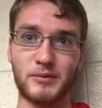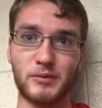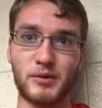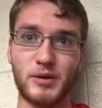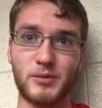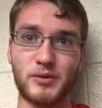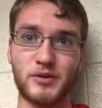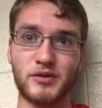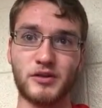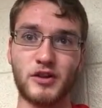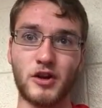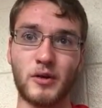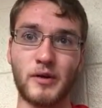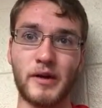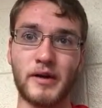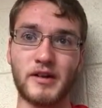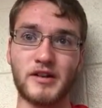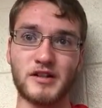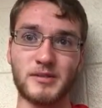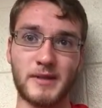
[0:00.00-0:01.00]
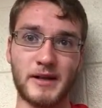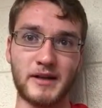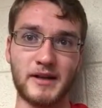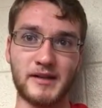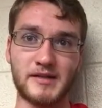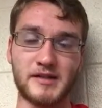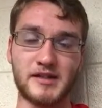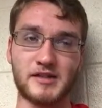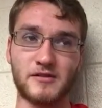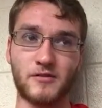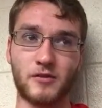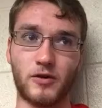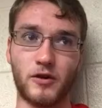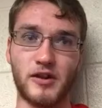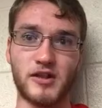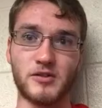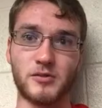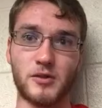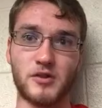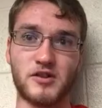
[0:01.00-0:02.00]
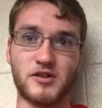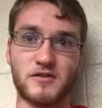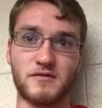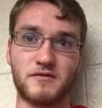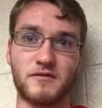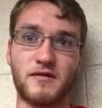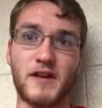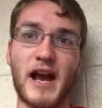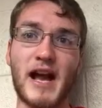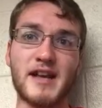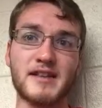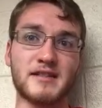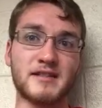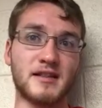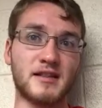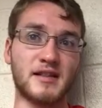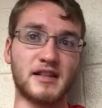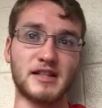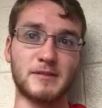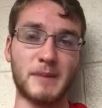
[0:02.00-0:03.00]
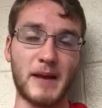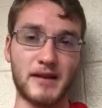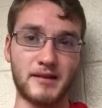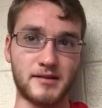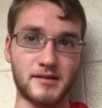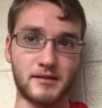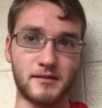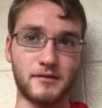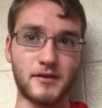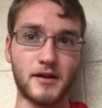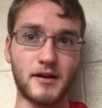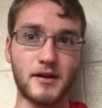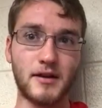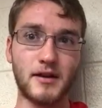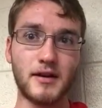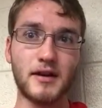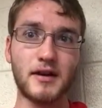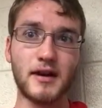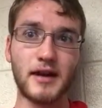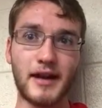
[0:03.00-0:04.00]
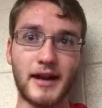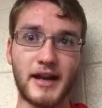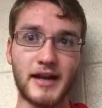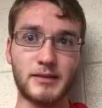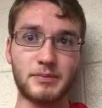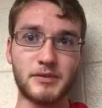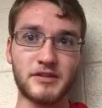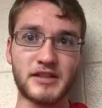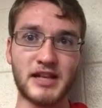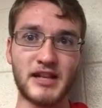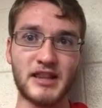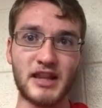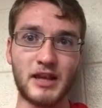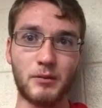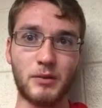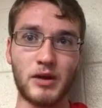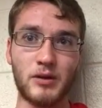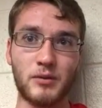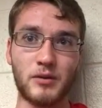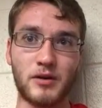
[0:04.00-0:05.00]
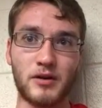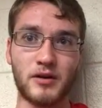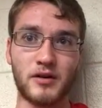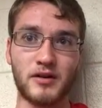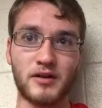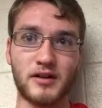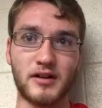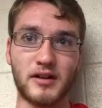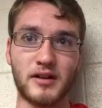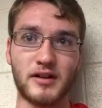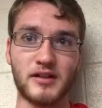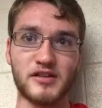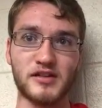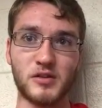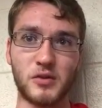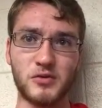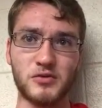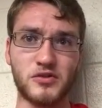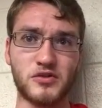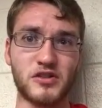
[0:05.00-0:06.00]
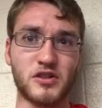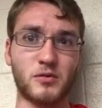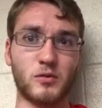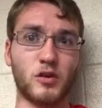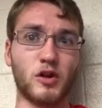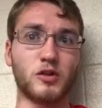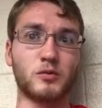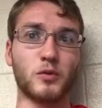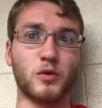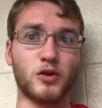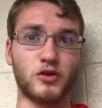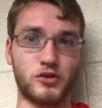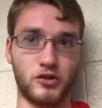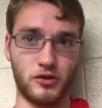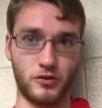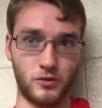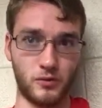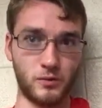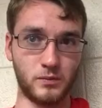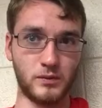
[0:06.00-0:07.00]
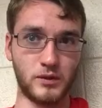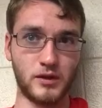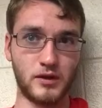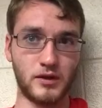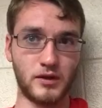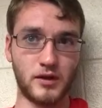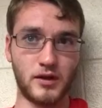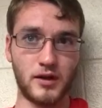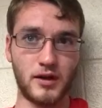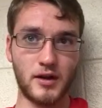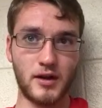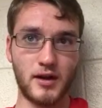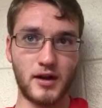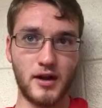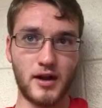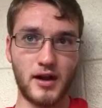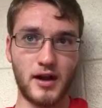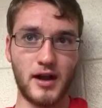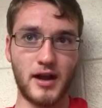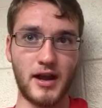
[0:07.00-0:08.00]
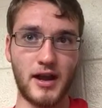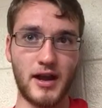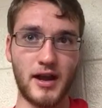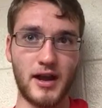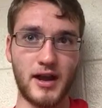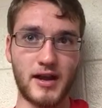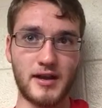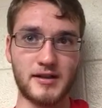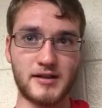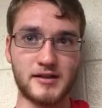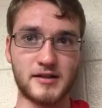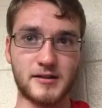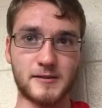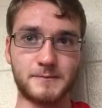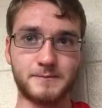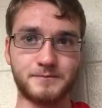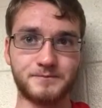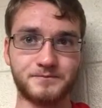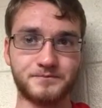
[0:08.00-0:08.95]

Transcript: We would go out into my cousin's forest, which is vast and expansive, and pretend that we were soldiers in World War II. And